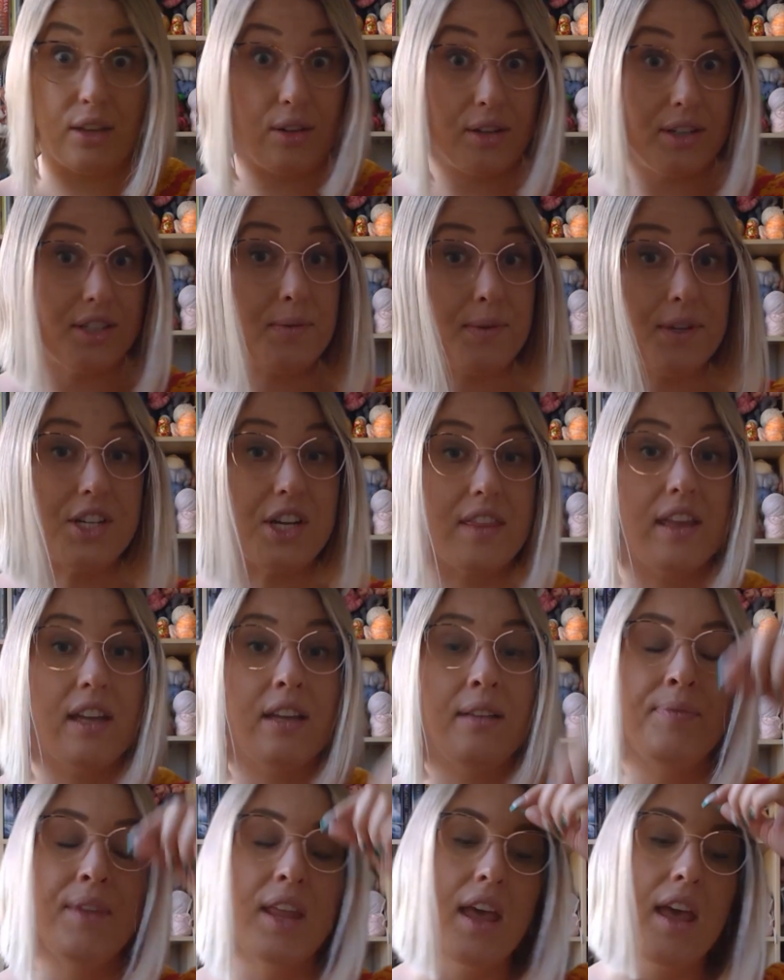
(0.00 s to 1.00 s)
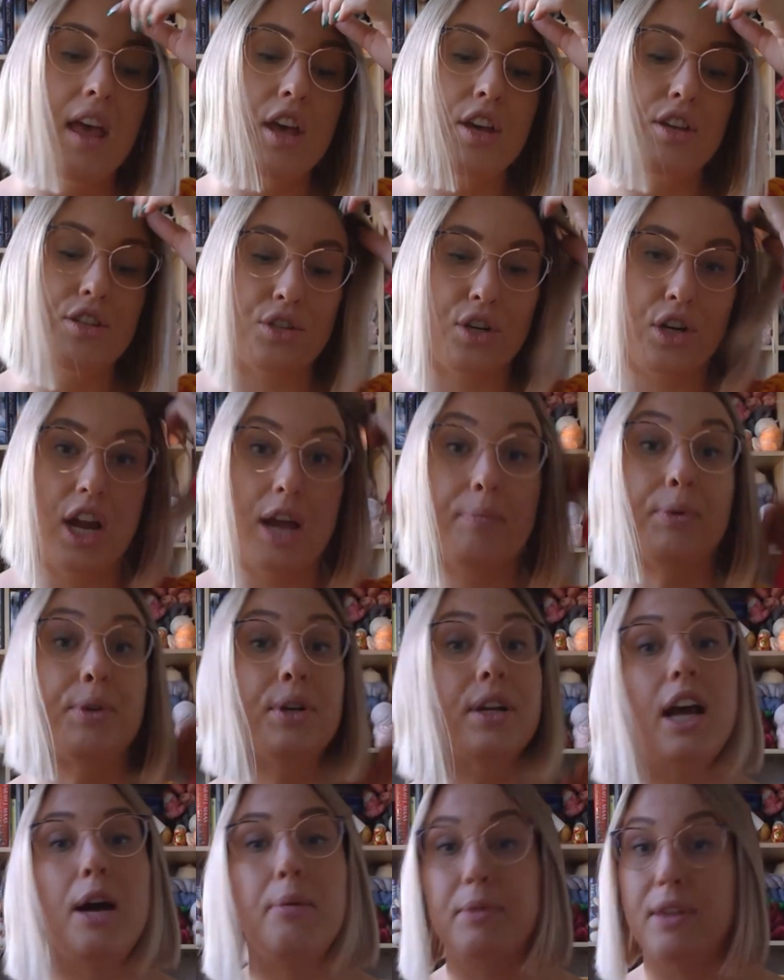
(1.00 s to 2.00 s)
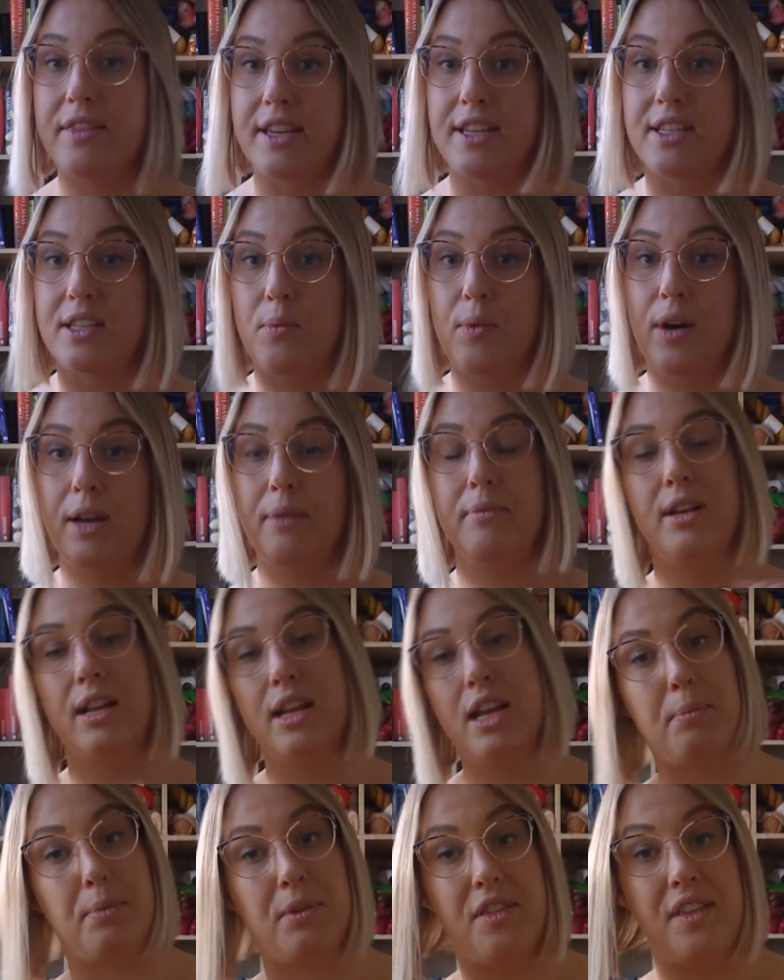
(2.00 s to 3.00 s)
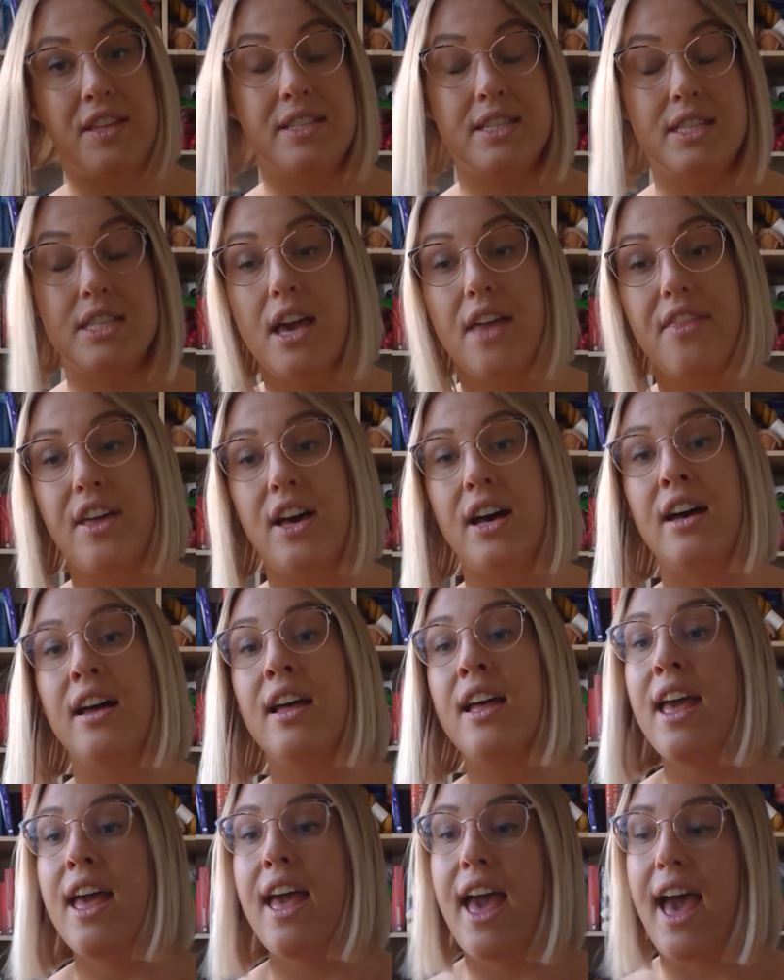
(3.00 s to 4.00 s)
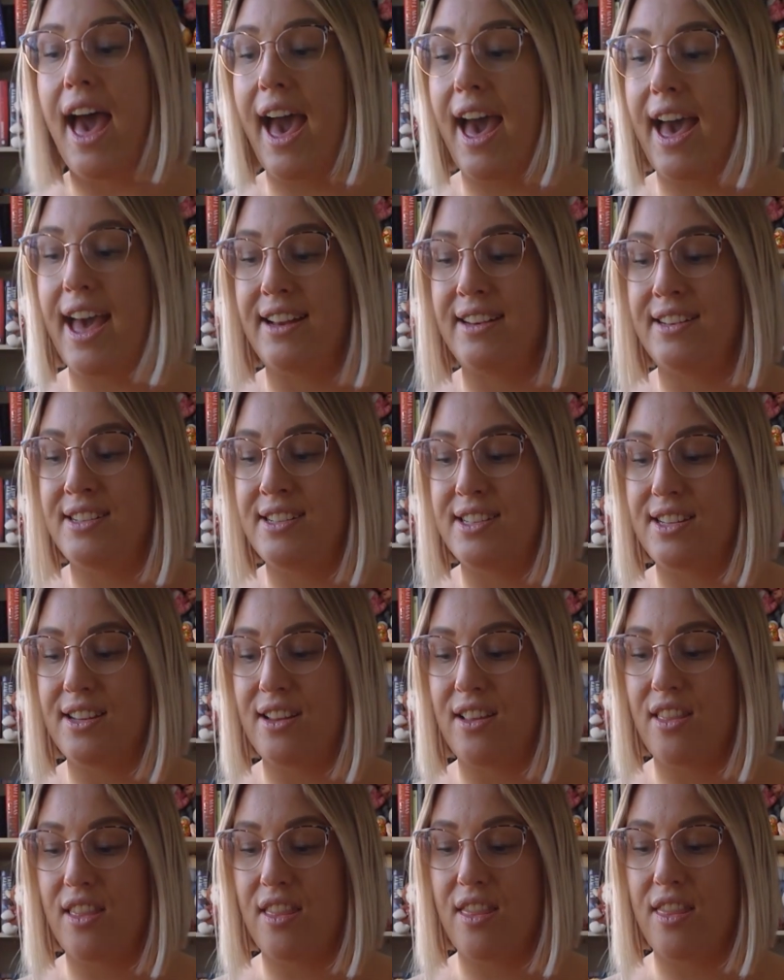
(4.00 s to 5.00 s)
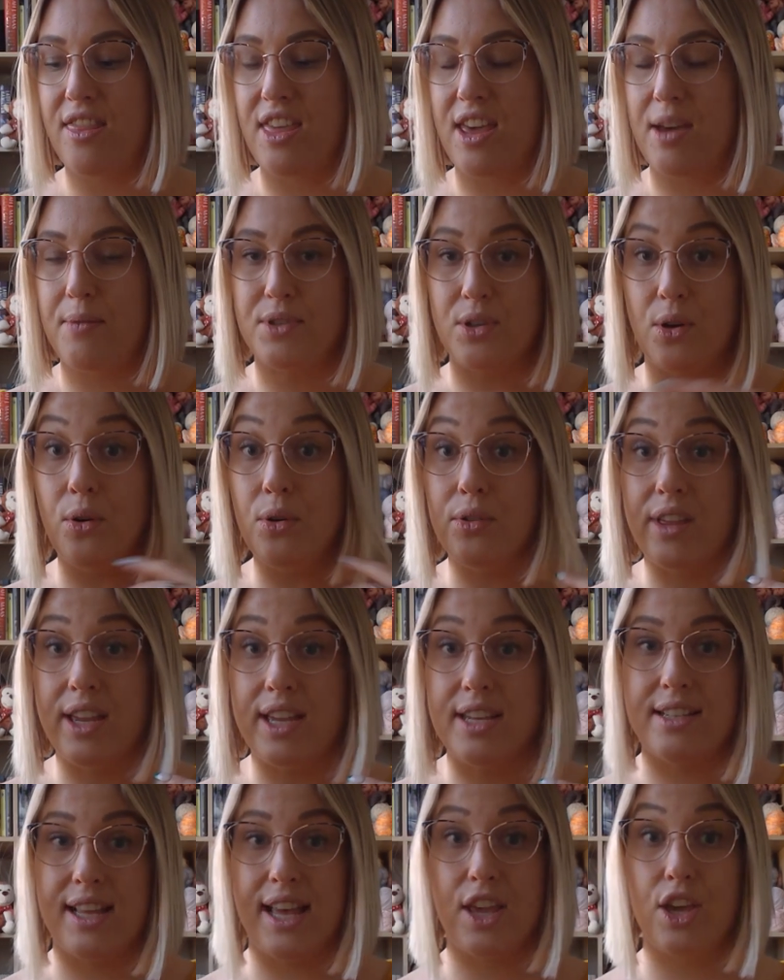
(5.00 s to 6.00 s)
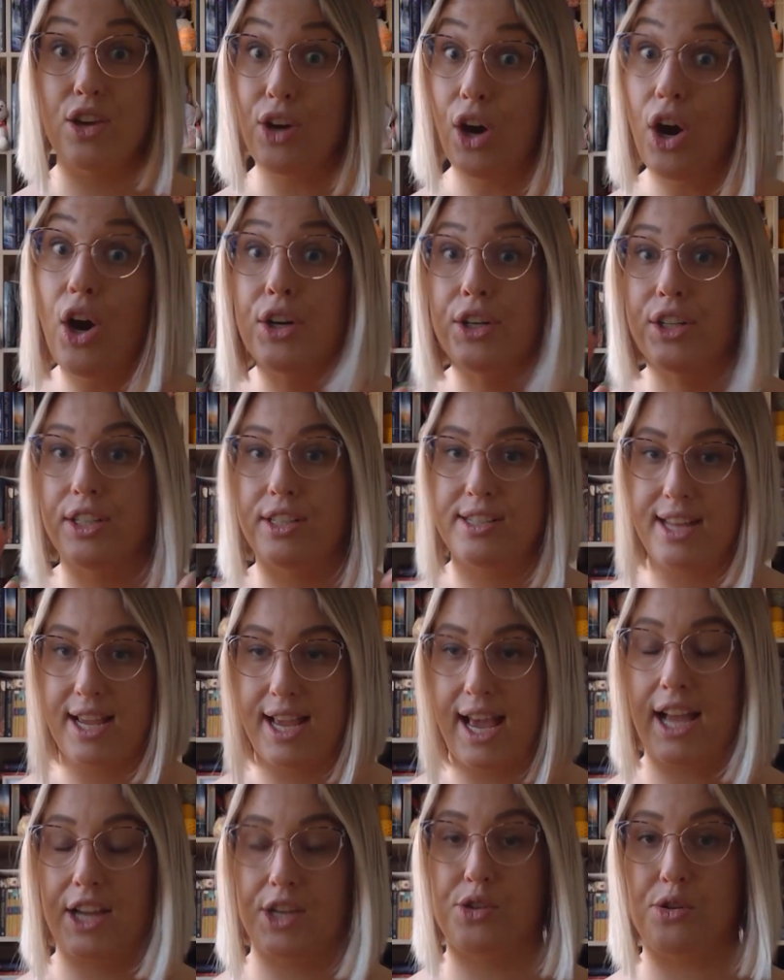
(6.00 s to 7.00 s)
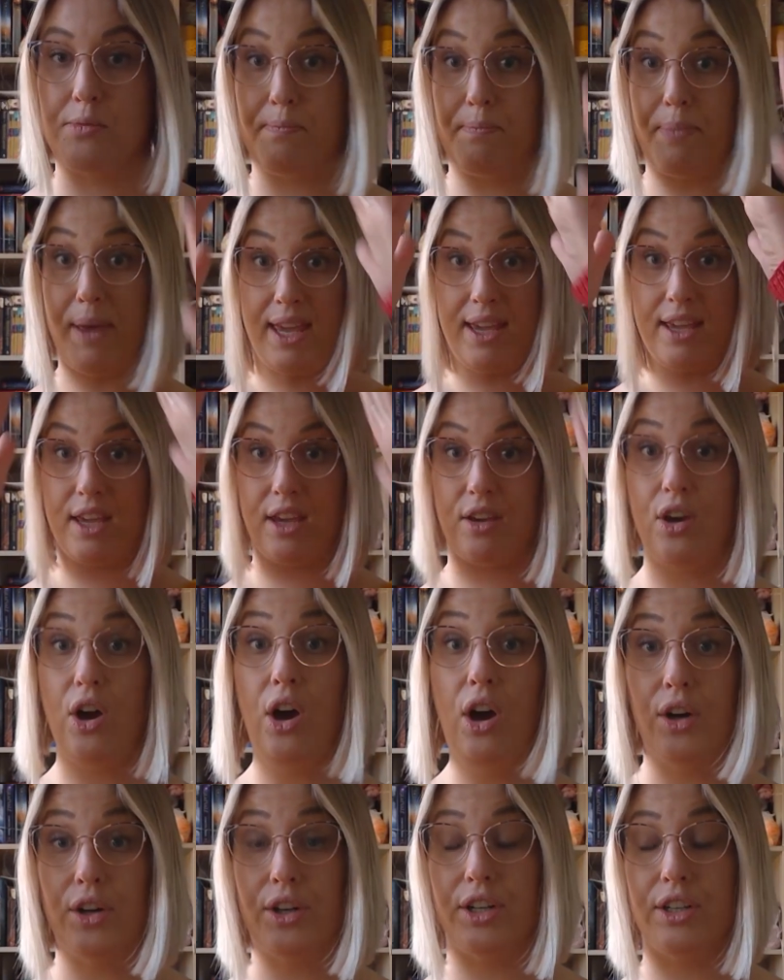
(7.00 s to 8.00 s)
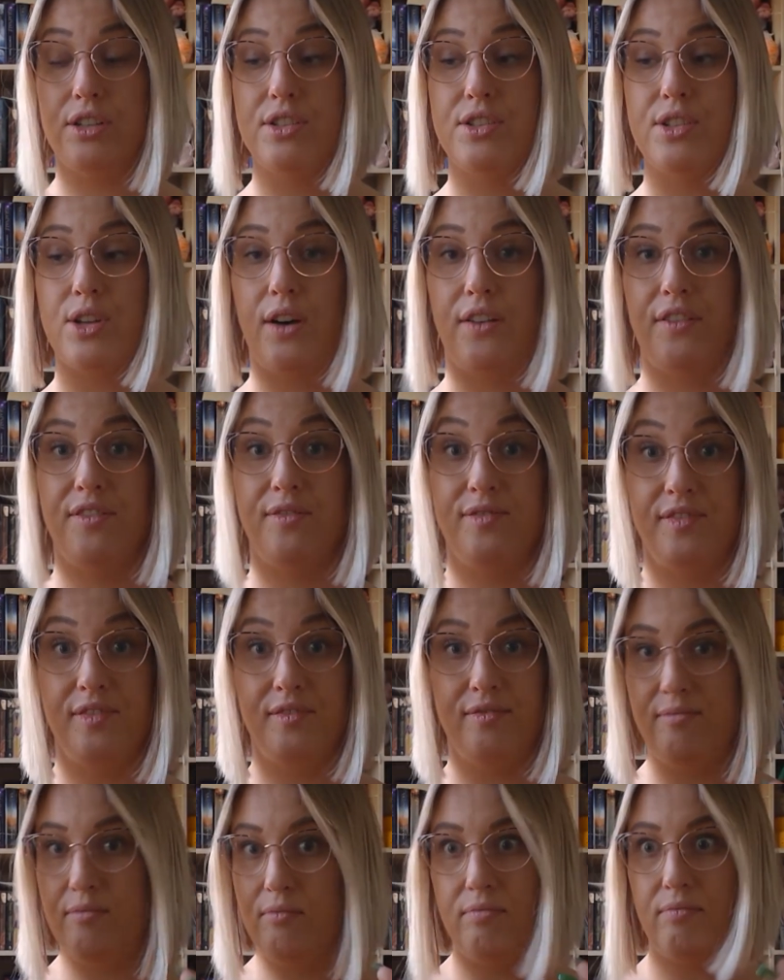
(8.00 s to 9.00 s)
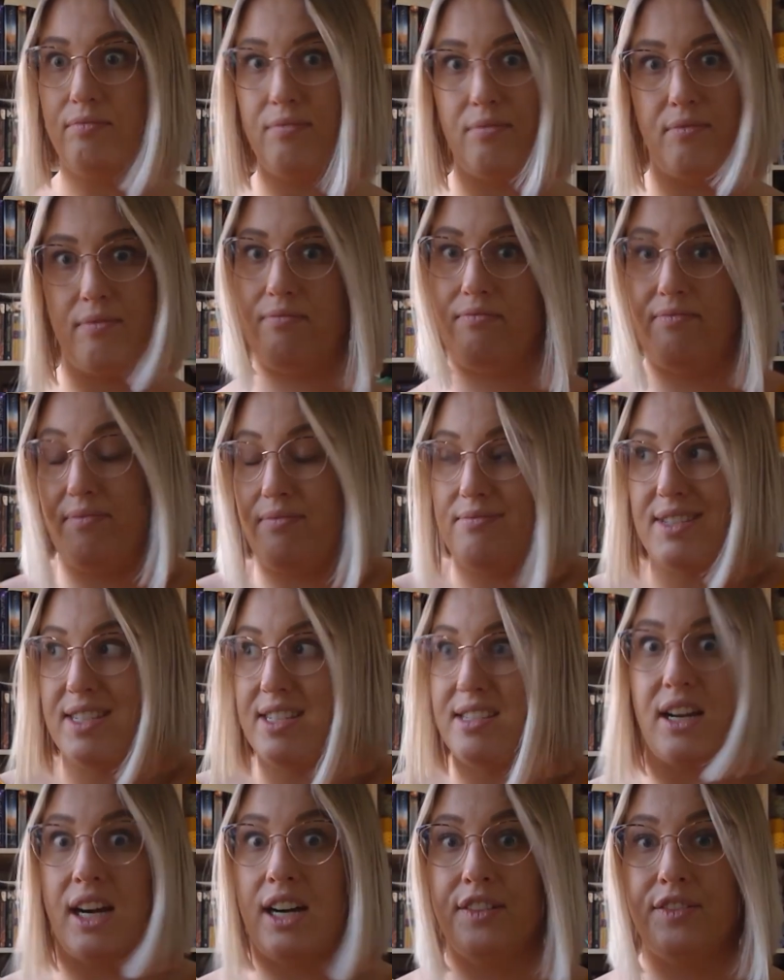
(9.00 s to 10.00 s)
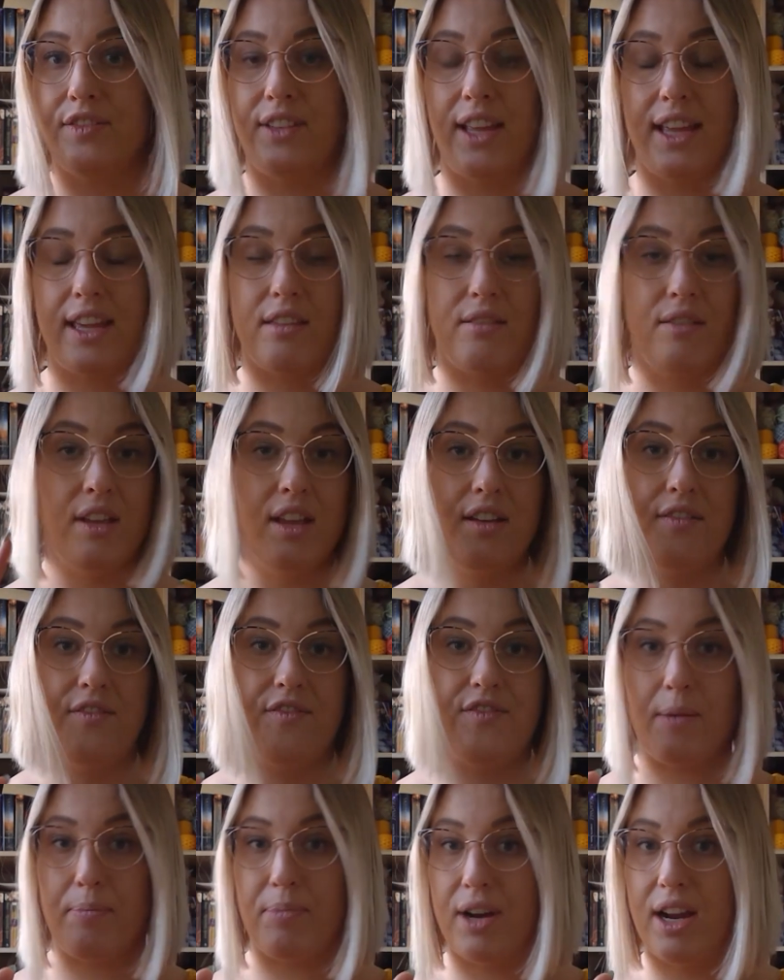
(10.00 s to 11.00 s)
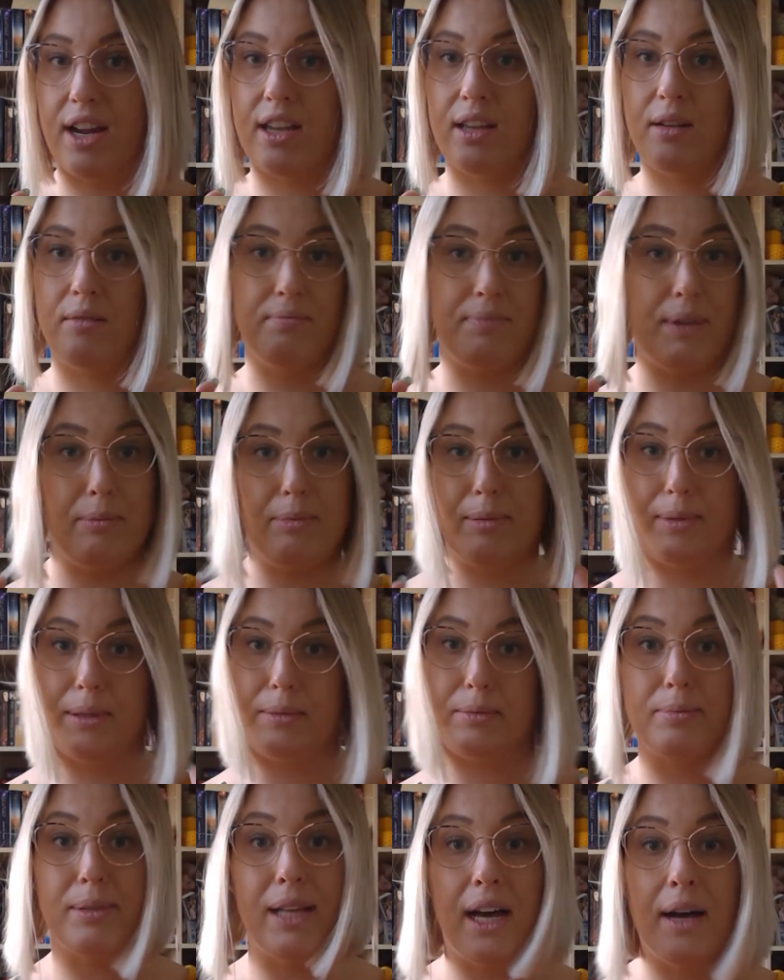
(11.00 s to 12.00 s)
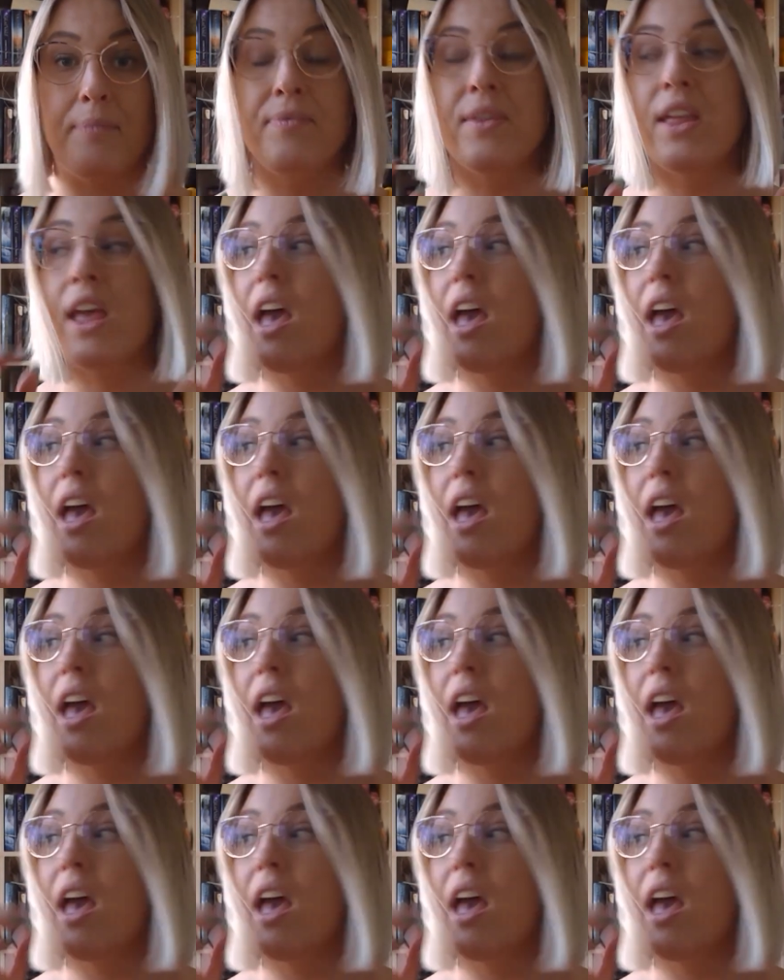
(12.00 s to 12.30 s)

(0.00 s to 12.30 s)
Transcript: close to each other. So I bought a couple of things in one, a couple of things in the other, and there was all these like cones, like actual big cones of stuff, like fabric and blah, blah, blah, blah, blah.